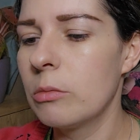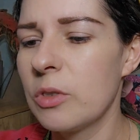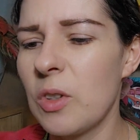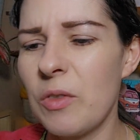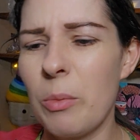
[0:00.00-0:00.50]

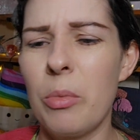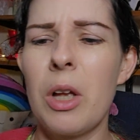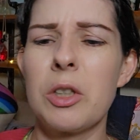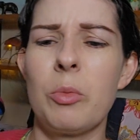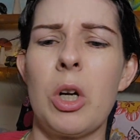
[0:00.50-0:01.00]
It's not even a
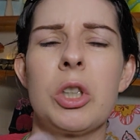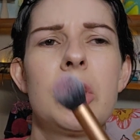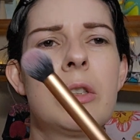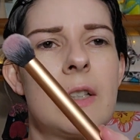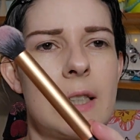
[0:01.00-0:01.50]
blush
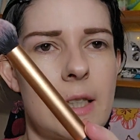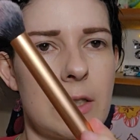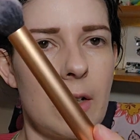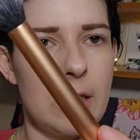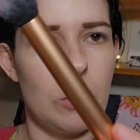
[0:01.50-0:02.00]
brush. This is a
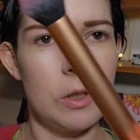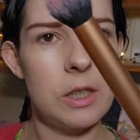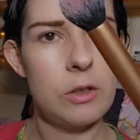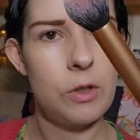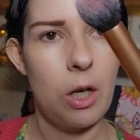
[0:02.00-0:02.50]
tiny one.
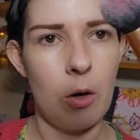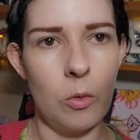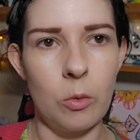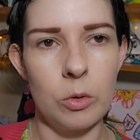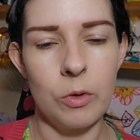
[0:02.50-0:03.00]
This is a really
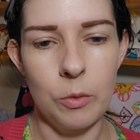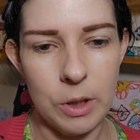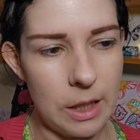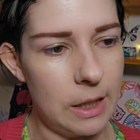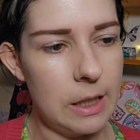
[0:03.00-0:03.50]
old Real
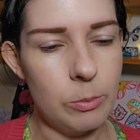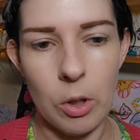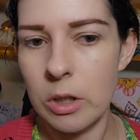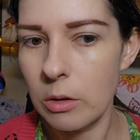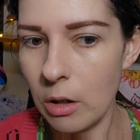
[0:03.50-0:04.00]
Techniques
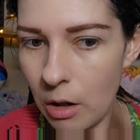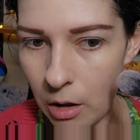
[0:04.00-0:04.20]
brush.